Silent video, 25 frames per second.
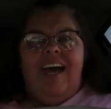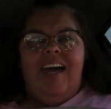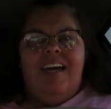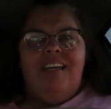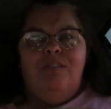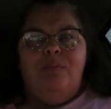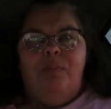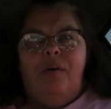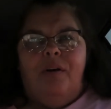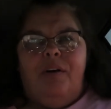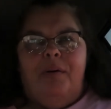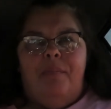
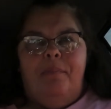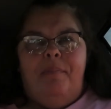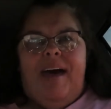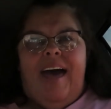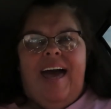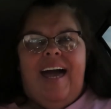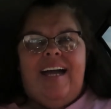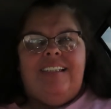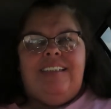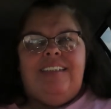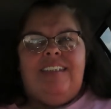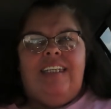guys, welcome
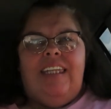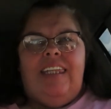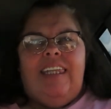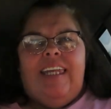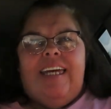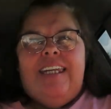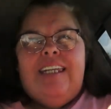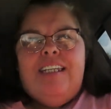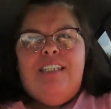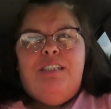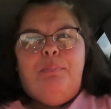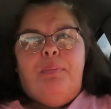back to
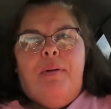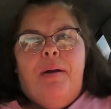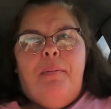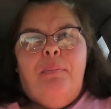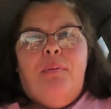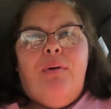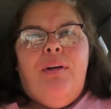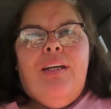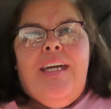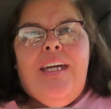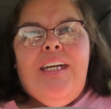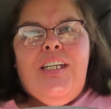Linda's
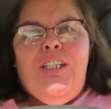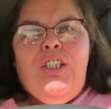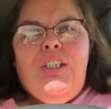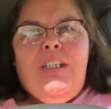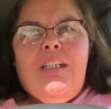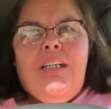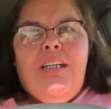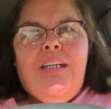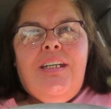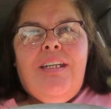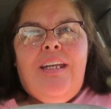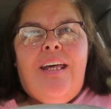Prepper
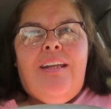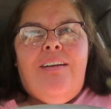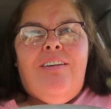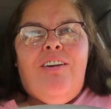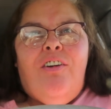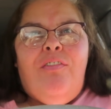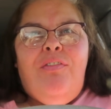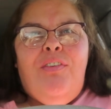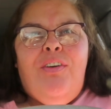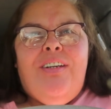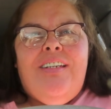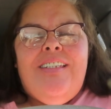Kitchen. I don't
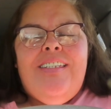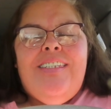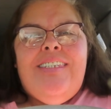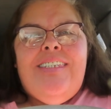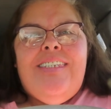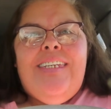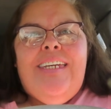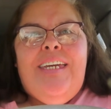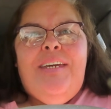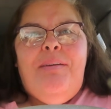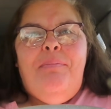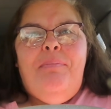know if you can
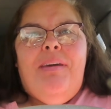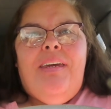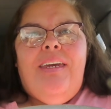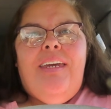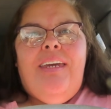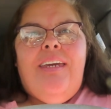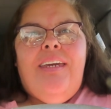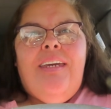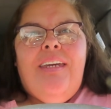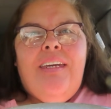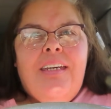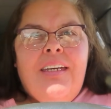see
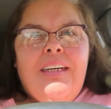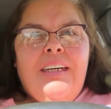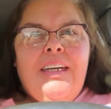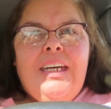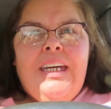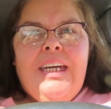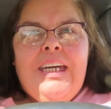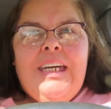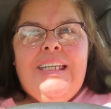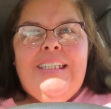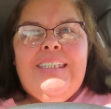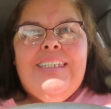me.
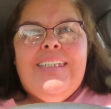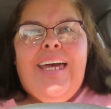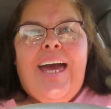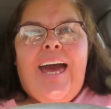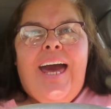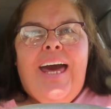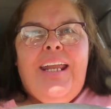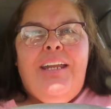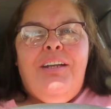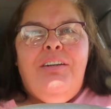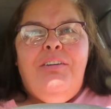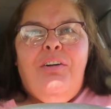It's
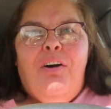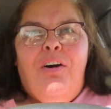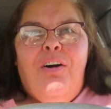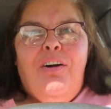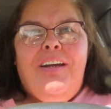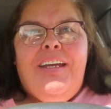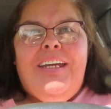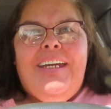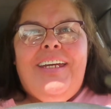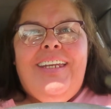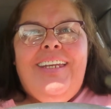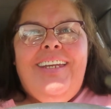kind of
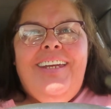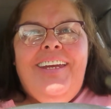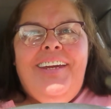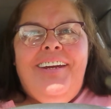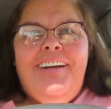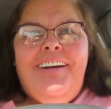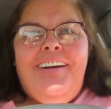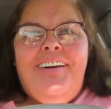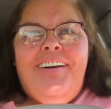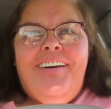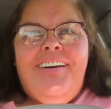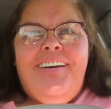dark in
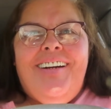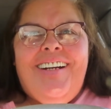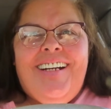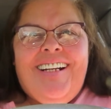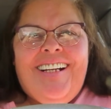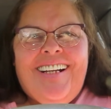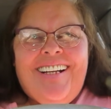here.